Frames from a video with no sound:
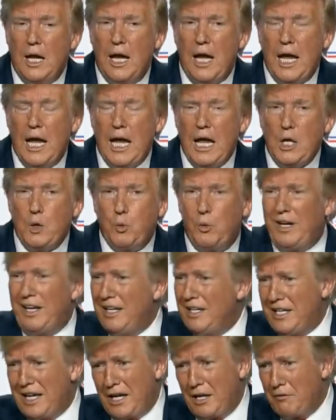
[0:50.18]
And we
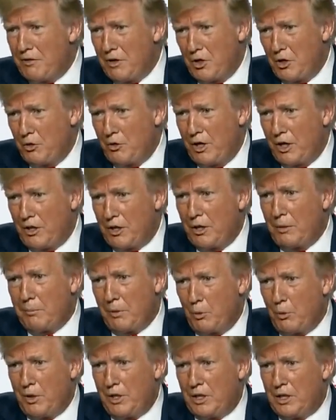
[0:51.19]
didn't take a vote or anything,
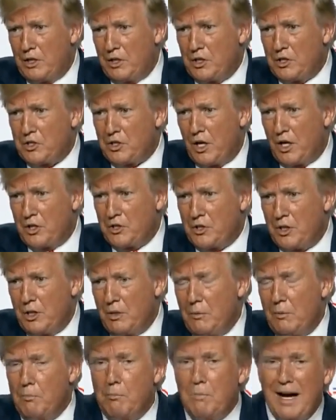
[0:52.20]
but we did discuss
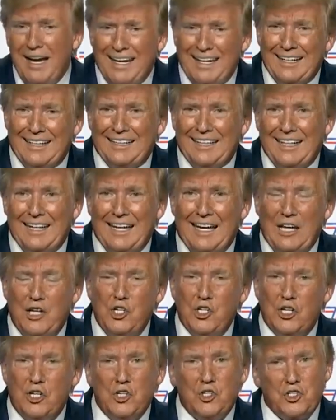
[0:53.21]
it. My
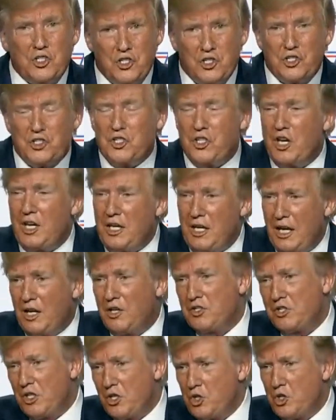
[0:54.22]
inclination is to say
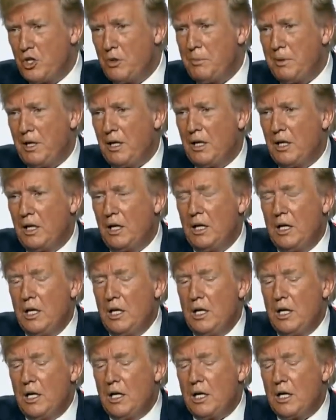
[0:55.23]
yes, they should be in.
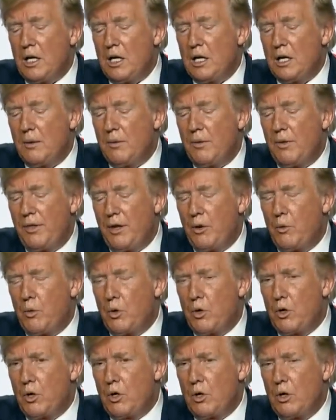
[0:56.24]
Uh, they
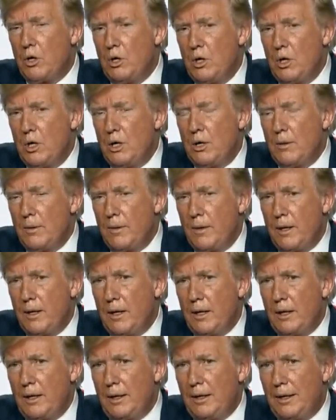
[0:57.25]
were
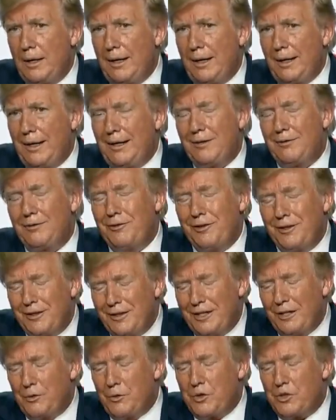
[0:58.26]

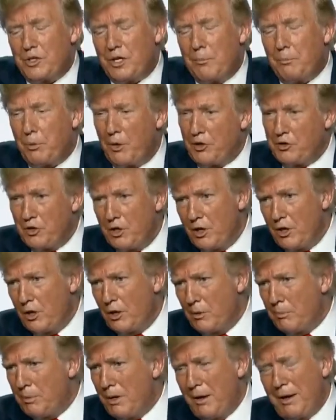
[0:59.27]
really it was a President
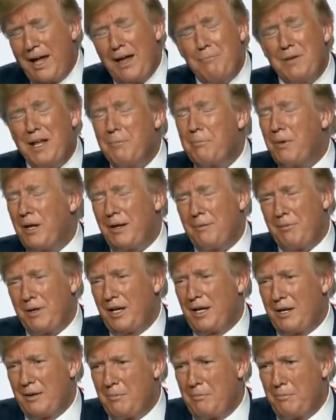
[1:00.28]
Obama. I'm not
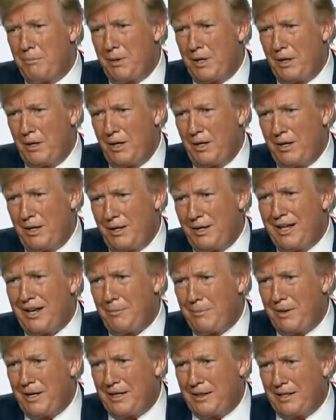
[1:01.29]
blaming him, but a
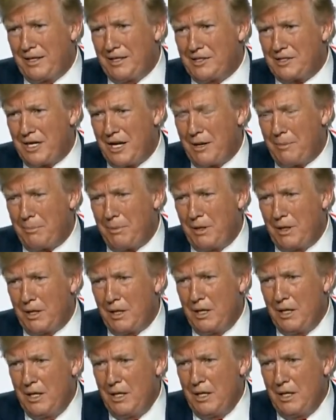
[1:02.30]
lot of bad things happened